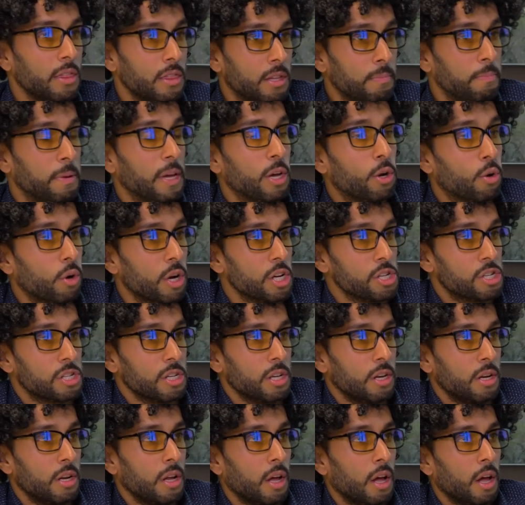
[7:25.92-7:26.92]
The big
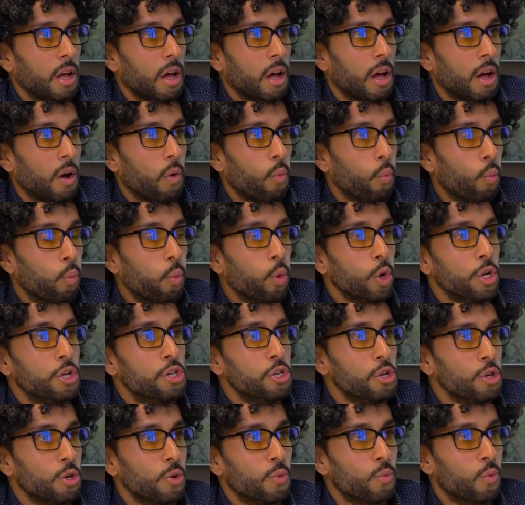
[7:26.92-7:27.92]
question, would you